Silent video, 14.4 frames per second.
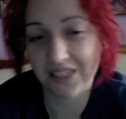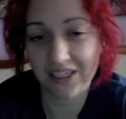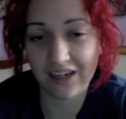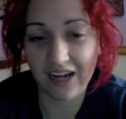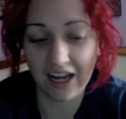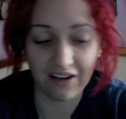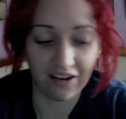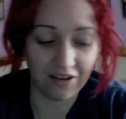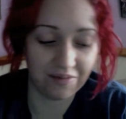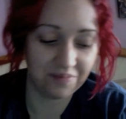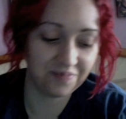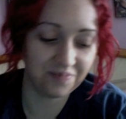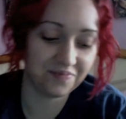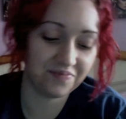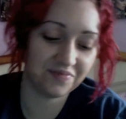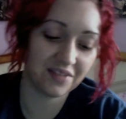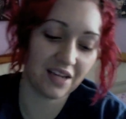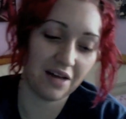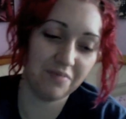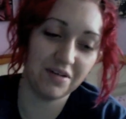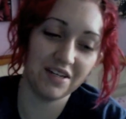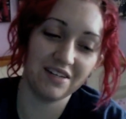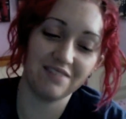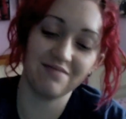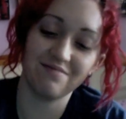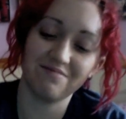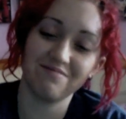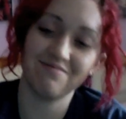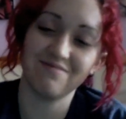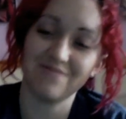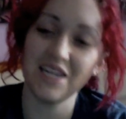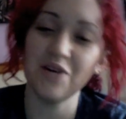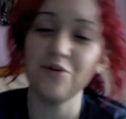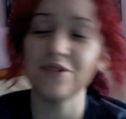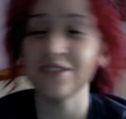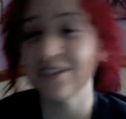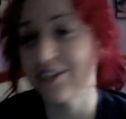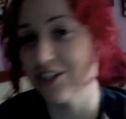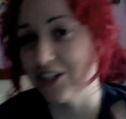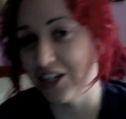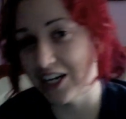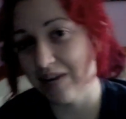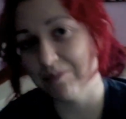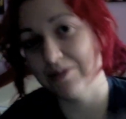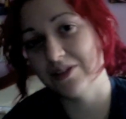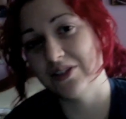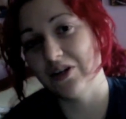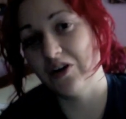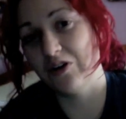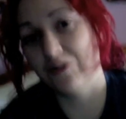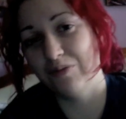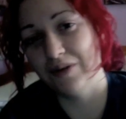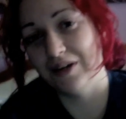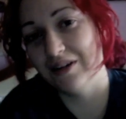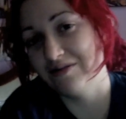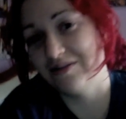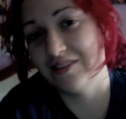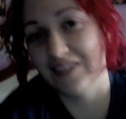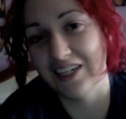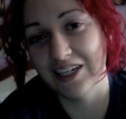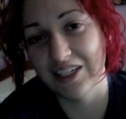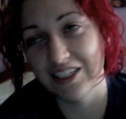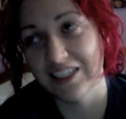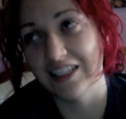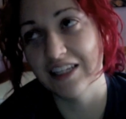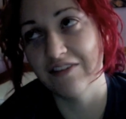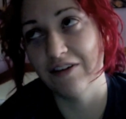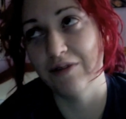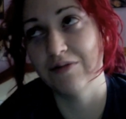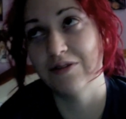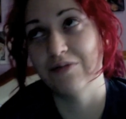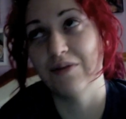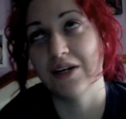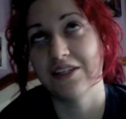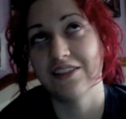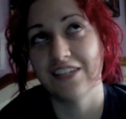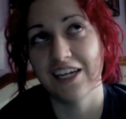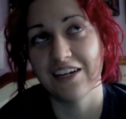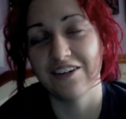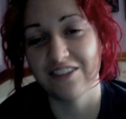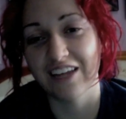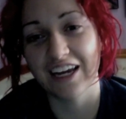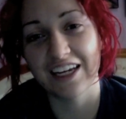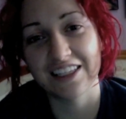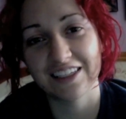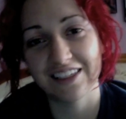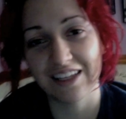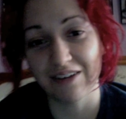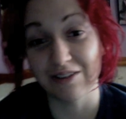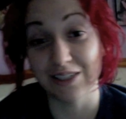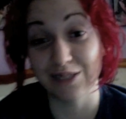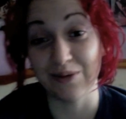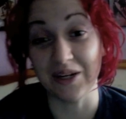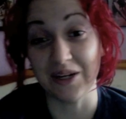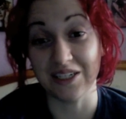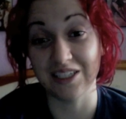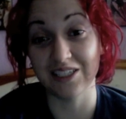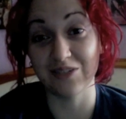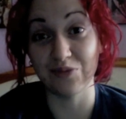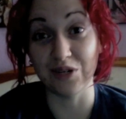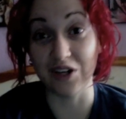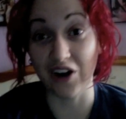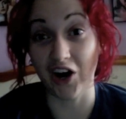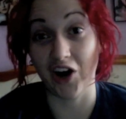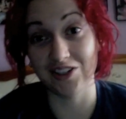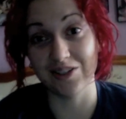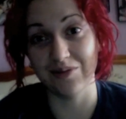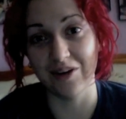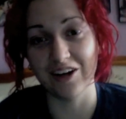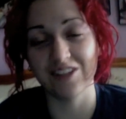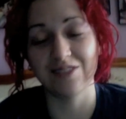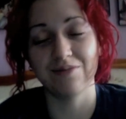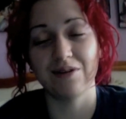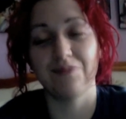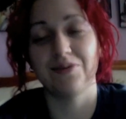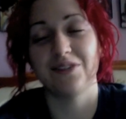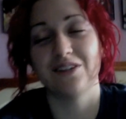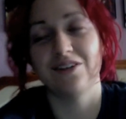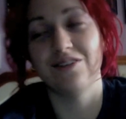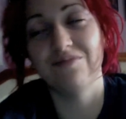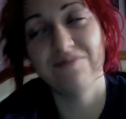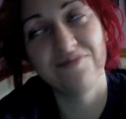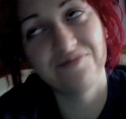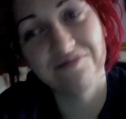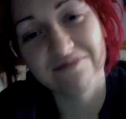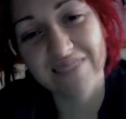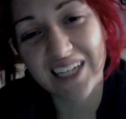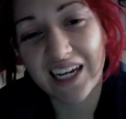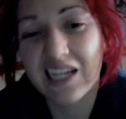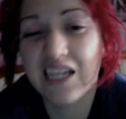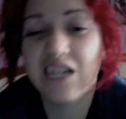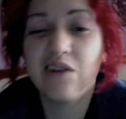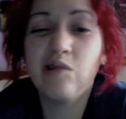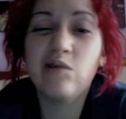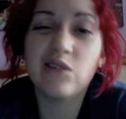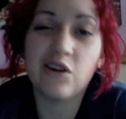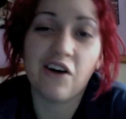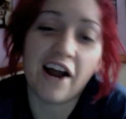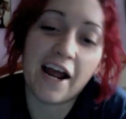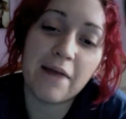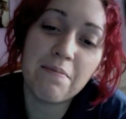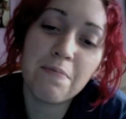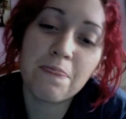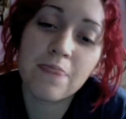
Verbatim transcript: I don't know. I mean, it was a good episode, but it didn't live up to my standards. I guess because I was expecting it to be an awesome, awesome episode. It was alright.